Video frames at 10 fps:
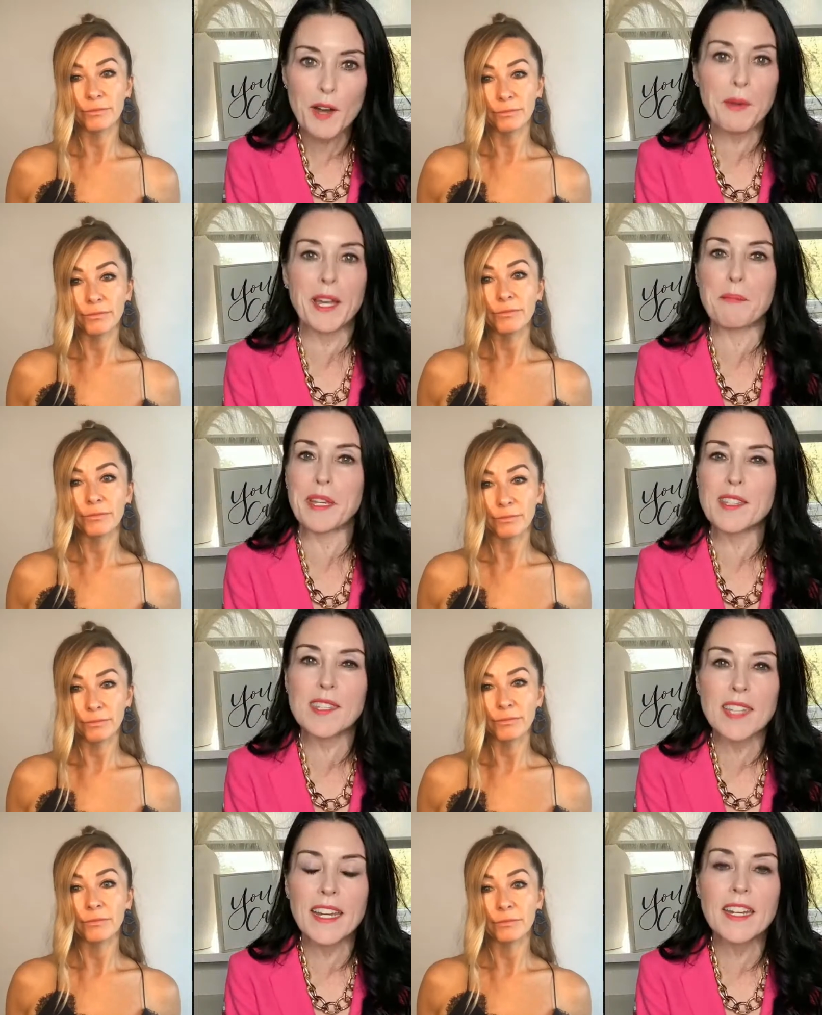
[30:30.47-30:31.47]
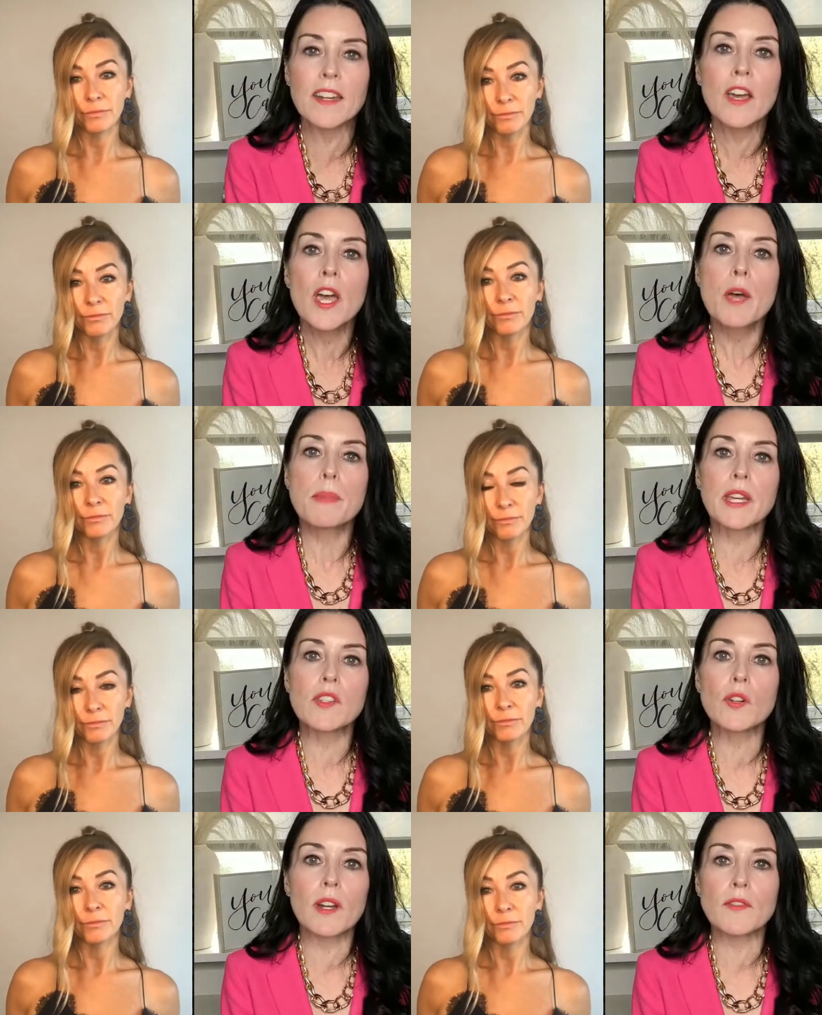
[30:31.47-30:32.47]
Speaker 1: I wake up excited
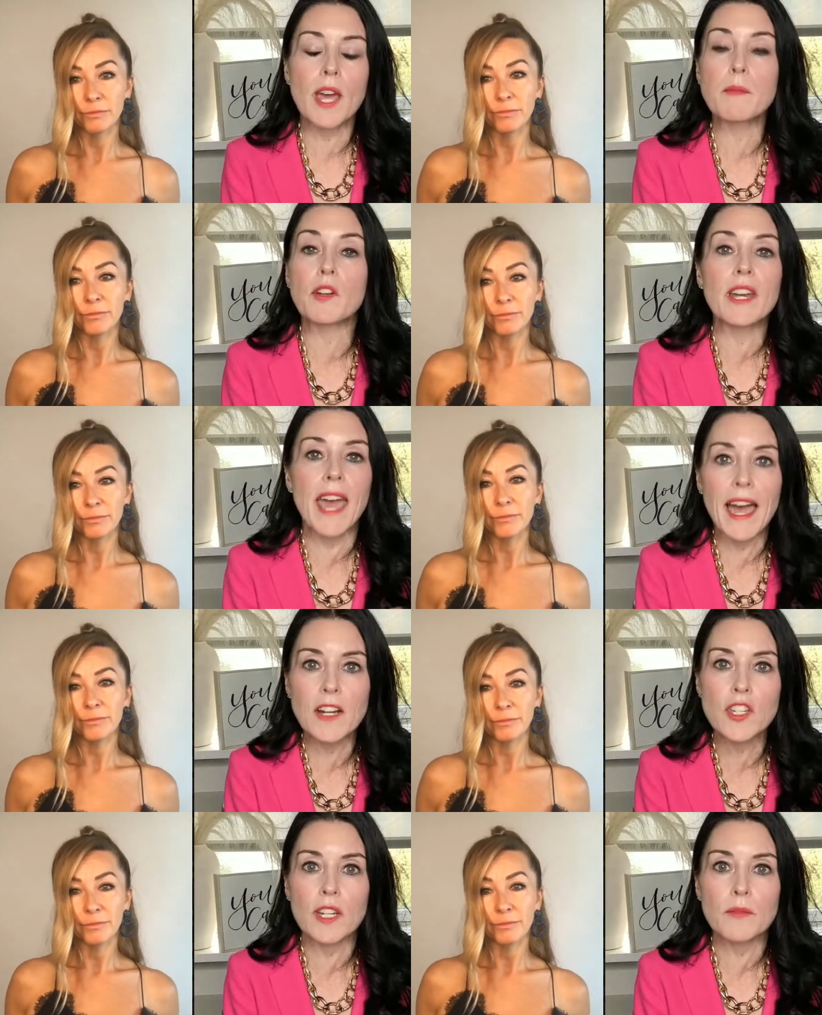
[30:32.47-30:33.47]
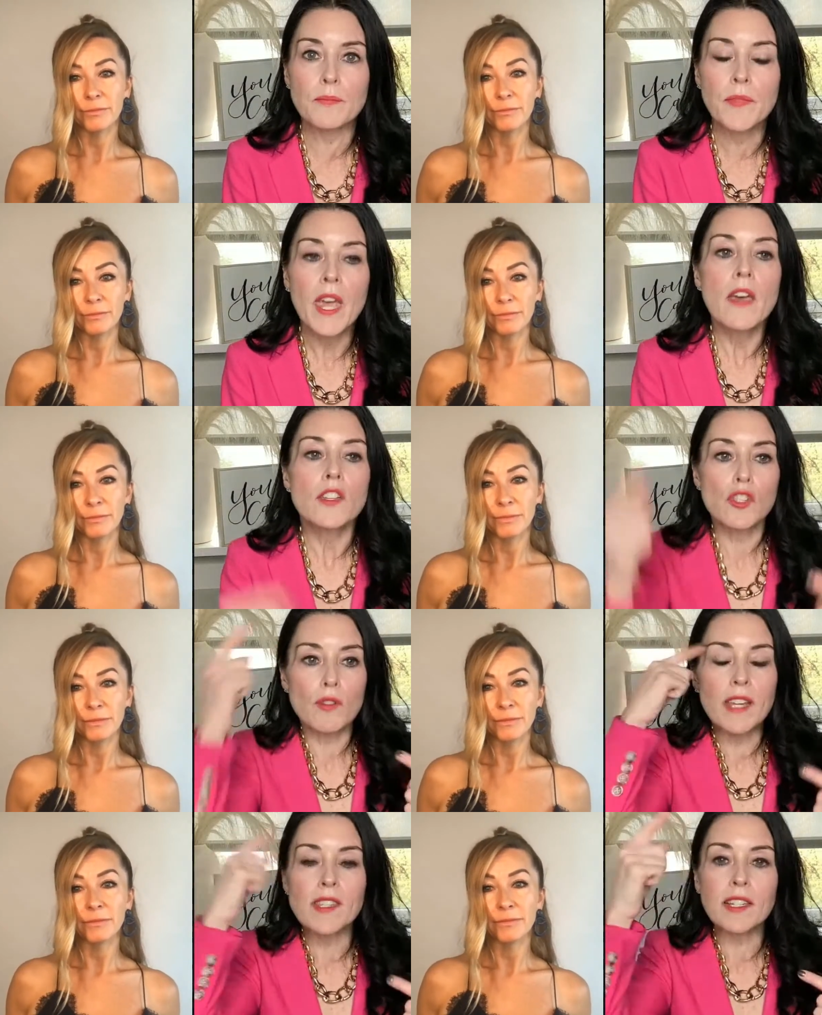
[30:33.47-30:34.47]
because you don't have time. You're in action.
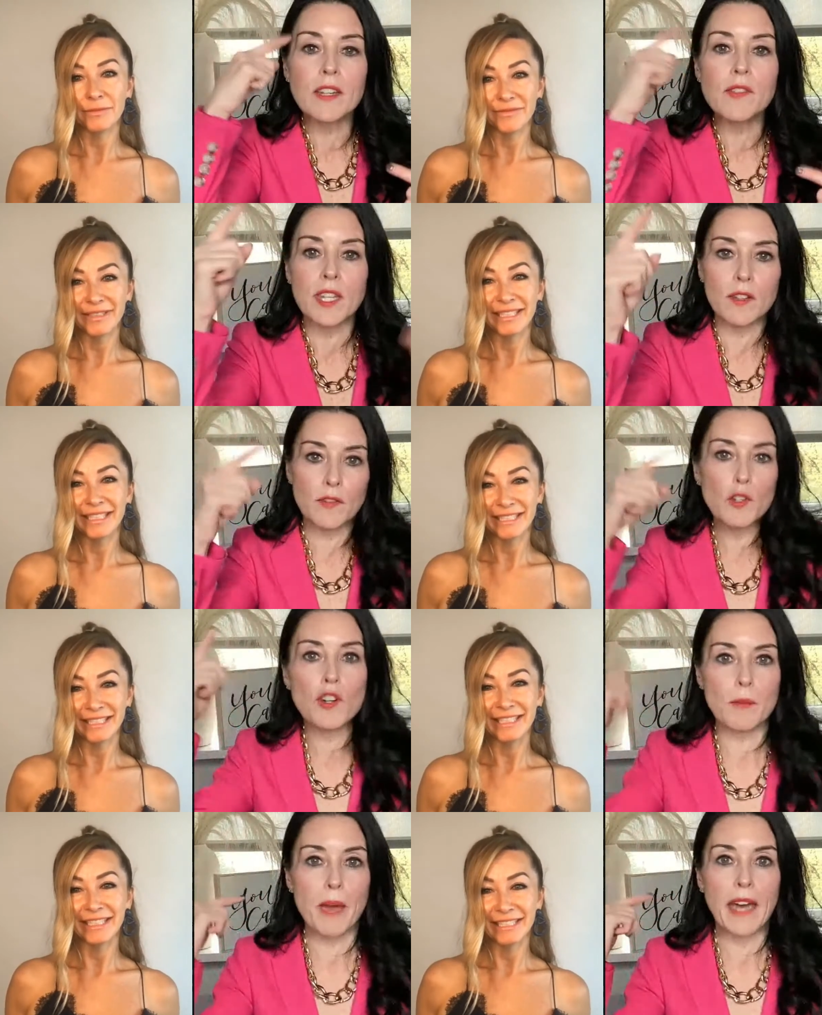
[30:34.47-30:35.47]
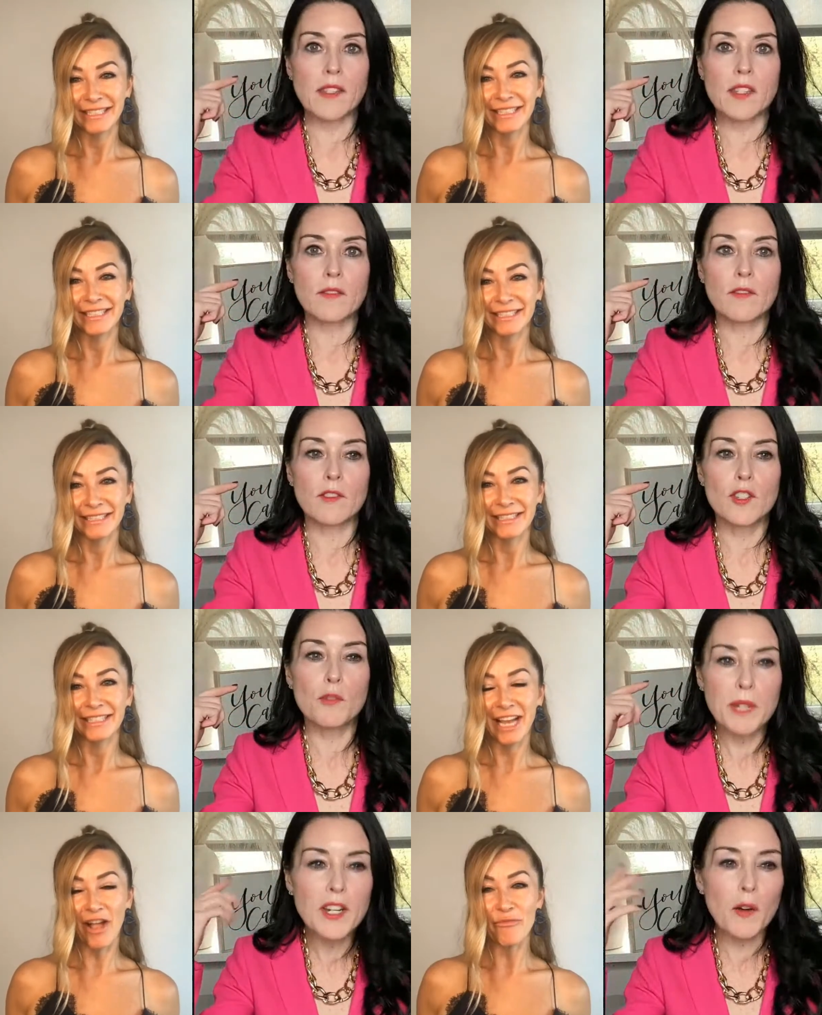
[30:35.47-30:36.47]
Stress lives in the future and past. Do
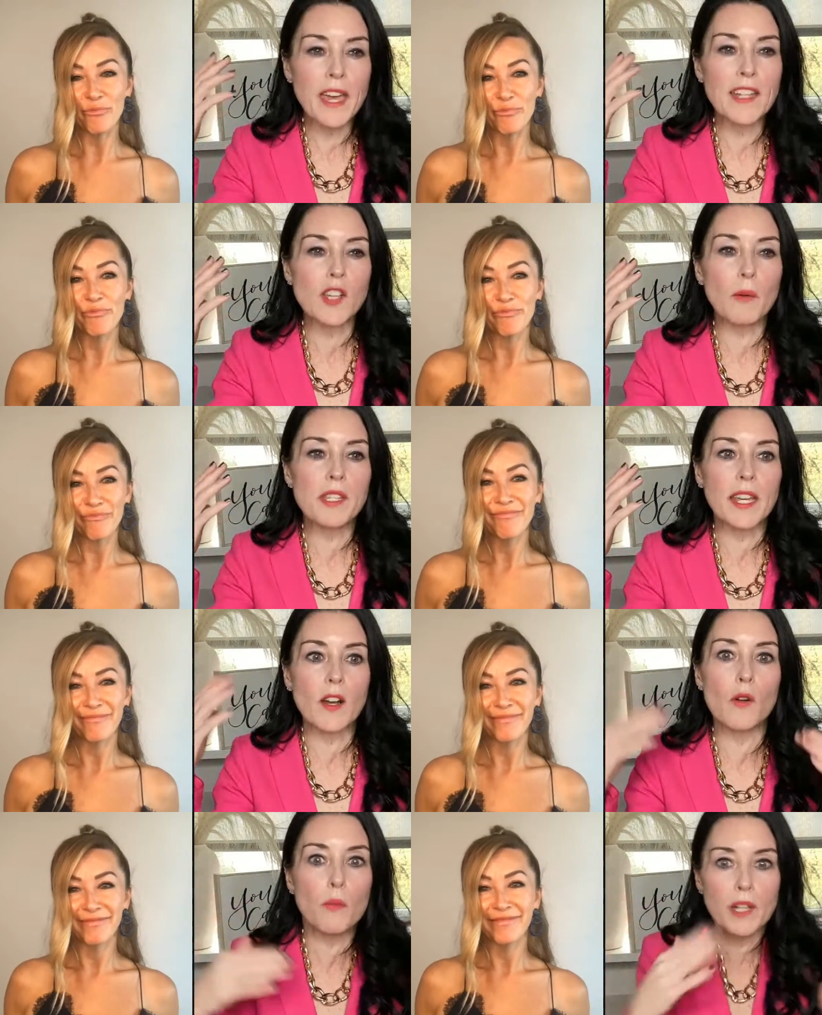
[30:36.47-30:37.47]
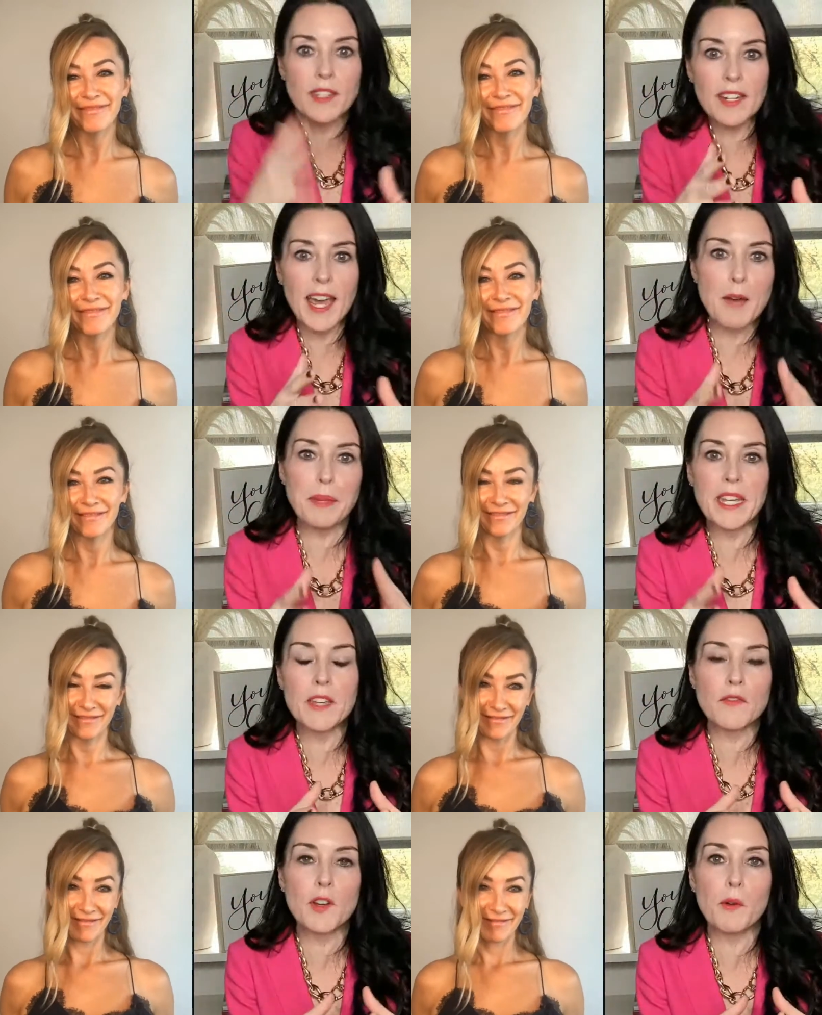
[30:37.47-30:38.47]
we yeah. know that? It's always like, oh, what's going to happen
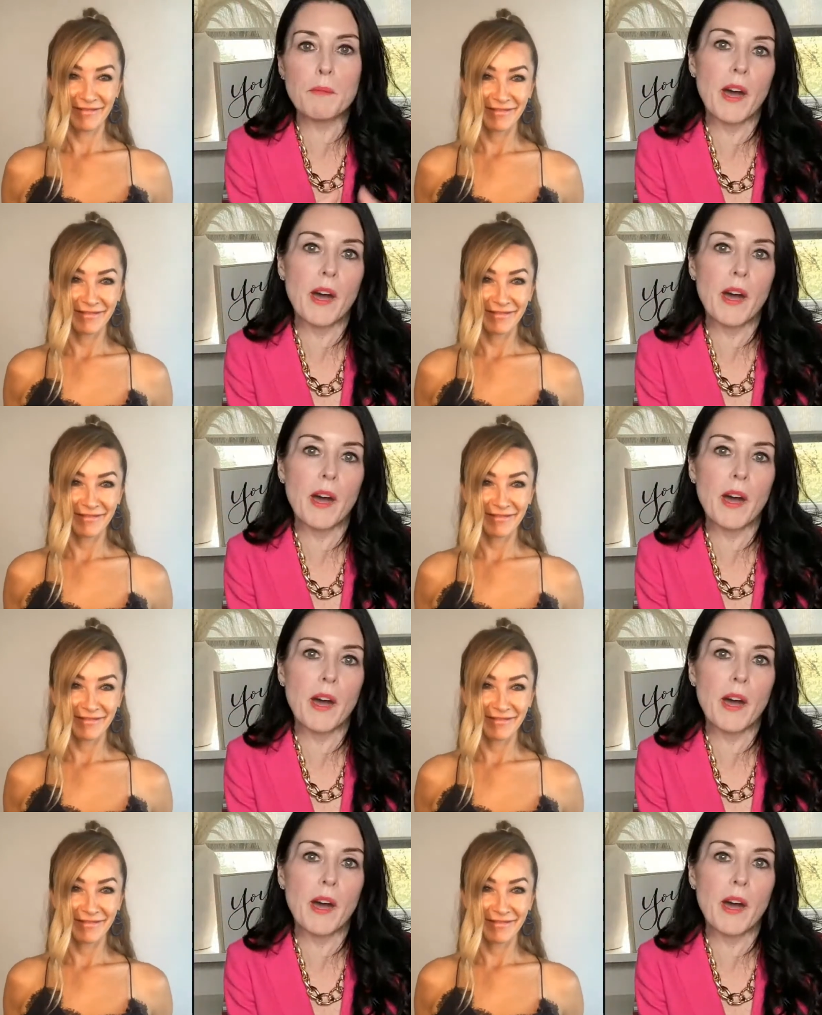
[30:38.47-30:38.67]
if no one